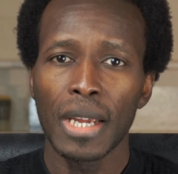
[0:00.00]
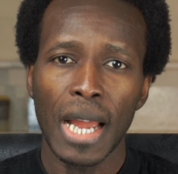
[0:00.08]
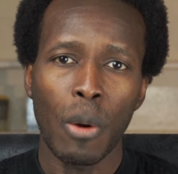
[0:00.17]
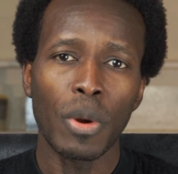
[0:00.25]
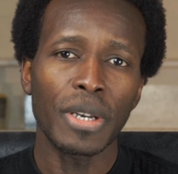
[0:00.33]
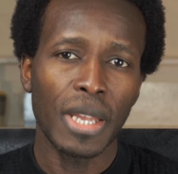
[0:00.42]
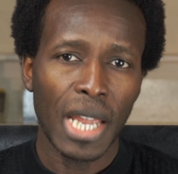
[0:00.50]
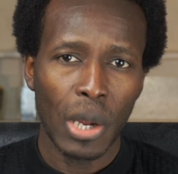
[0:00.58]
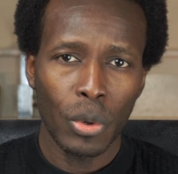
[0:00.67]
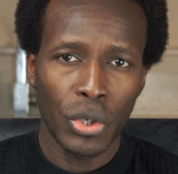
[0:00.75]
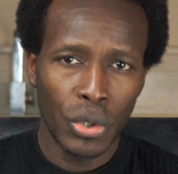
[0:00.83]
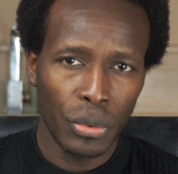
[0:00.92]
And what AI
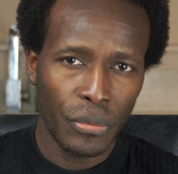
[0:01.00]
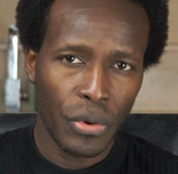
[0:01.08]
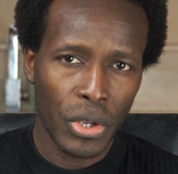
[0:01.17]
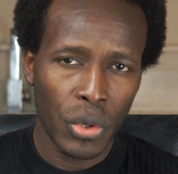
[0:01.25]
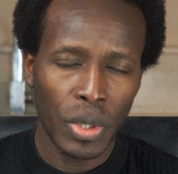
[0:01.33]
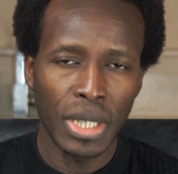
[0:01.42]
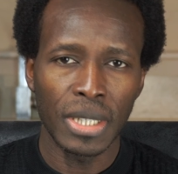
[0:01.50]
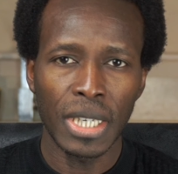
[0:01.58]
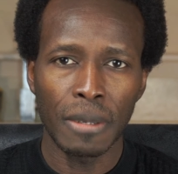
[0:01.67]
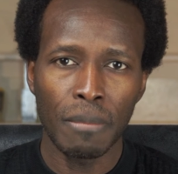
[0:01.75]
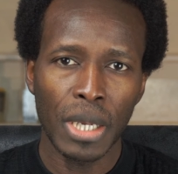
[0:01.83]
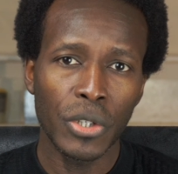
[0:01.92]
would do for you is
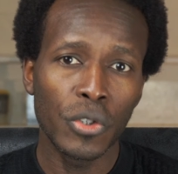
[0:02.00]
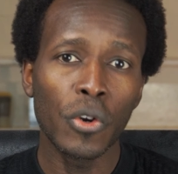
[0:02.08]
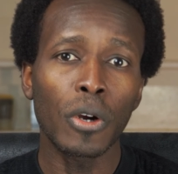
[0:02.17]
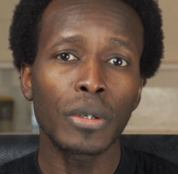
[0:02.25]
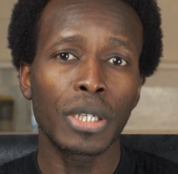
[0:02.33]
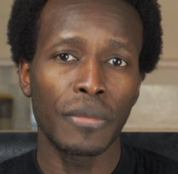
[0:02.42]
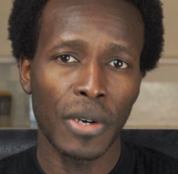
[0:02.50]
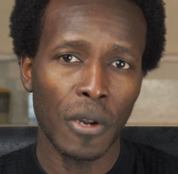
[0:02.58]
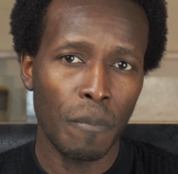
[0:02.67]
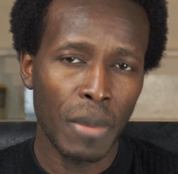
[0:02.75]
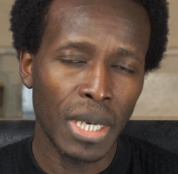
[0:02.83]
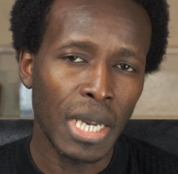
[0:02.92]
it makes your
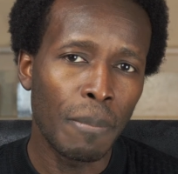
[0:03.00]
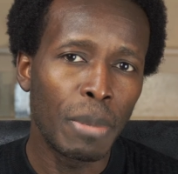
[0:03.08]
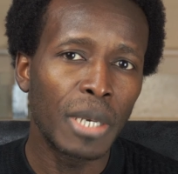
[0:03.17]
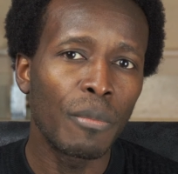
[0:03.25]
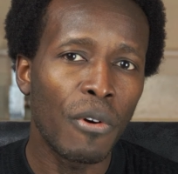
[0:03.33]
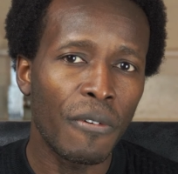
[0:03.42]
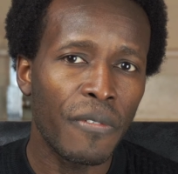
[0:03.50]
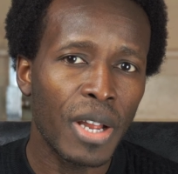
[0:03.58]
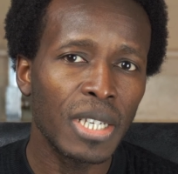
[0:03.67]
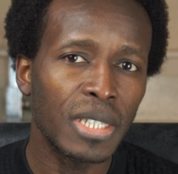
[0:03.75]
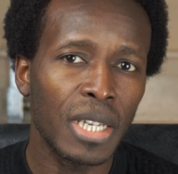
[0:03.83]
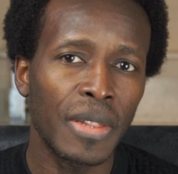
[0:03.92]
development a bit more
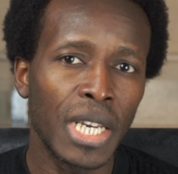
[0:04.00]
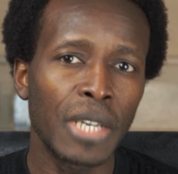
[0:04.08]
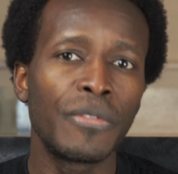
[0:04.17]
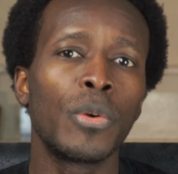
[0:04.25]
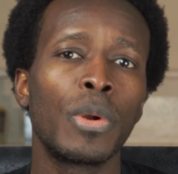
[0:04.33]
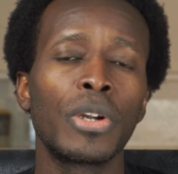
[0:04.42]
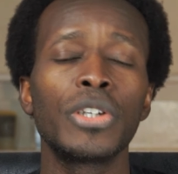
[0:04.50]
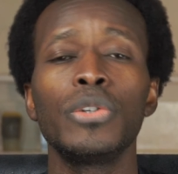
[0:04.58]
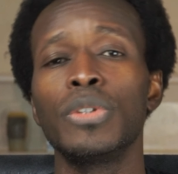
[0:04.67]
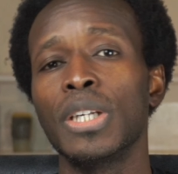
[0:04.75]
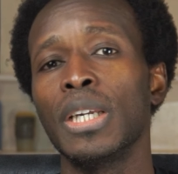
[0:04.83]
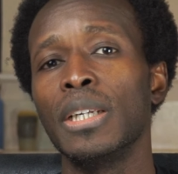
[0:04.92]
faster than if you were not
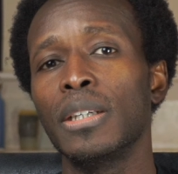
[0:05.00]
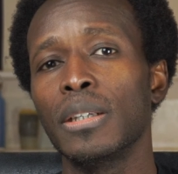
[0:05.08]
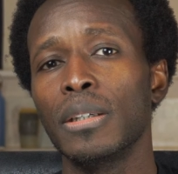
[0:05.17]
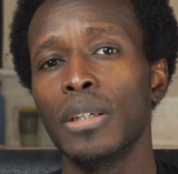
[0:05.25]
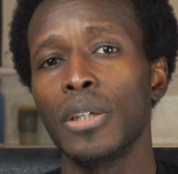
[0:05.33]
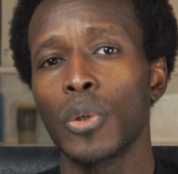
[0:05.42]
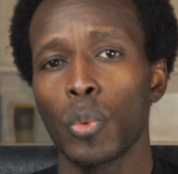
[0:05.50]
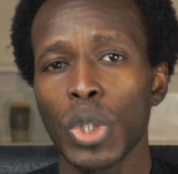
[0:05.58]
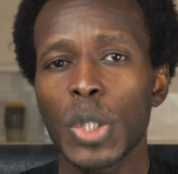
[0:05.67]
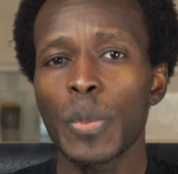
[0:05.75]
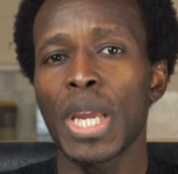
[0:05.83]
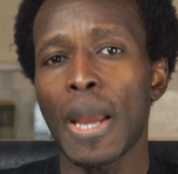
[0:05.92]
using it,
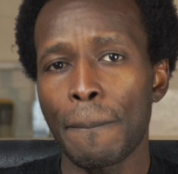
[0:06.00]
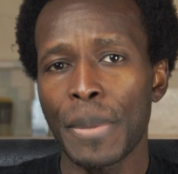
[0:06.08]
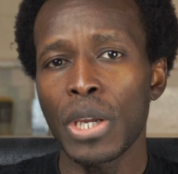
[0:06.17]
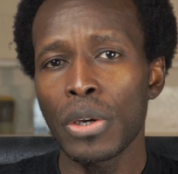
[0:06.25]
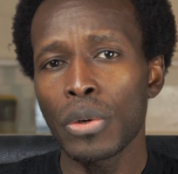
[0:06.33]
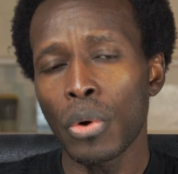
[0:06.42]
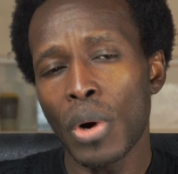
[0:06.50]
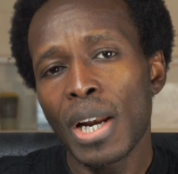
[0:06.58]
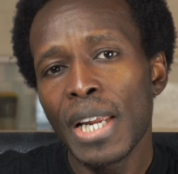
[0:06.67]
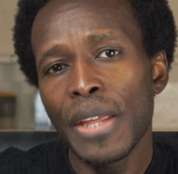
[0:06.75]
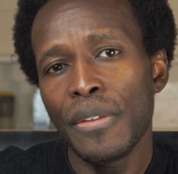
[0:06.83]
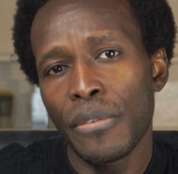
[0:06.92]
which may appeal or
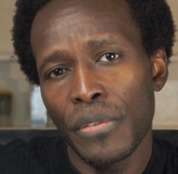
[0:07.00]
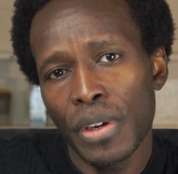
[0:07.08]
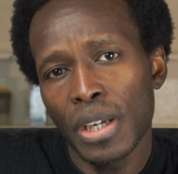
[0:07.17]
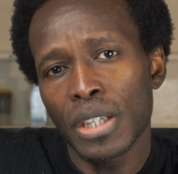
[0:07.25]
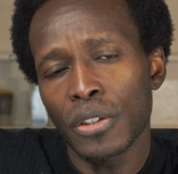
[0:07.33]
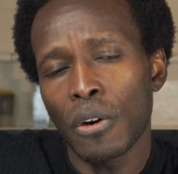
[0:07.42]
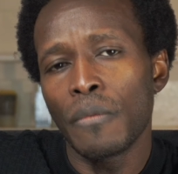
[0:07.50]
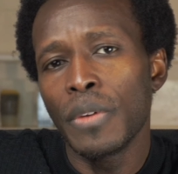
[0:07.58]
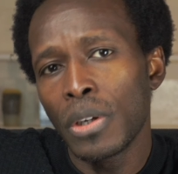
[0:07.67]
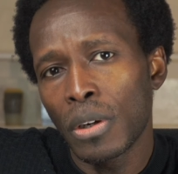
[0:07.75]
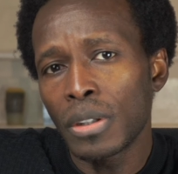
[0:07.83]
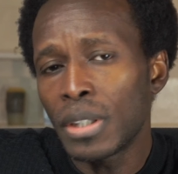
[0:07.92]
allay the fears of the
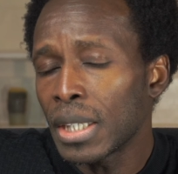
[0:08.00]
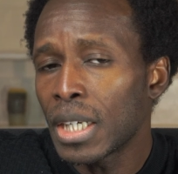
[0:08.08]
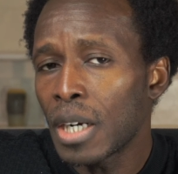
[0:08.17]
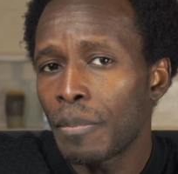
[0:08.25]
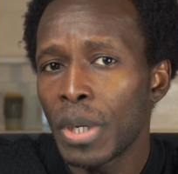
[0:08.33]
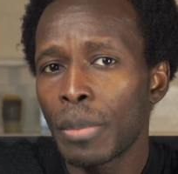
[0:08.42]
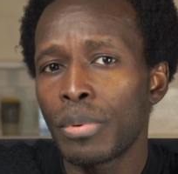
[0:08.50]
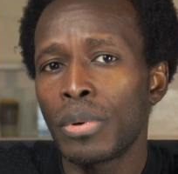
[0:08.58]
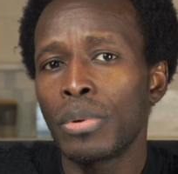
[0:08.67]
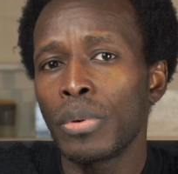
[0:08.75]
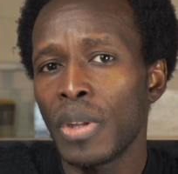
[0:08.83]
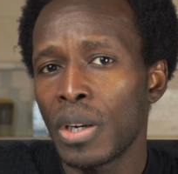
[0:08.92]
non-technical
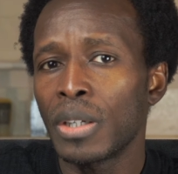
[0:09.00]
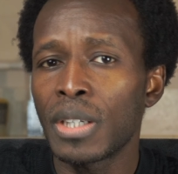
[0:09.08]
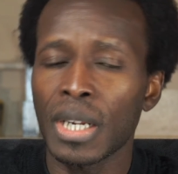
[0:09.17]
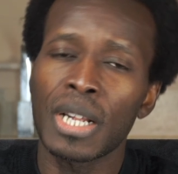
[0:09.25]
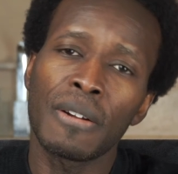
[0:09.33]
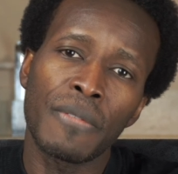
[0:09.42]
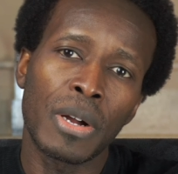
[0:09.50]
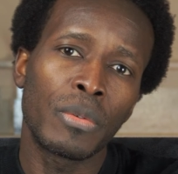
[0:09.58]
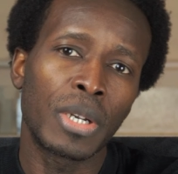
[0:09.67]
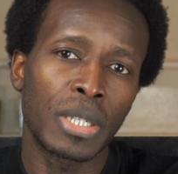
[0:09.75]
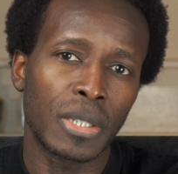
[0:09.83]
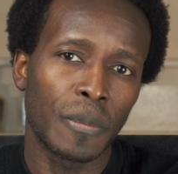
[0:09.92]
people, the non-technical
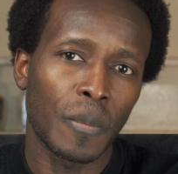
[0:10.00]
founders.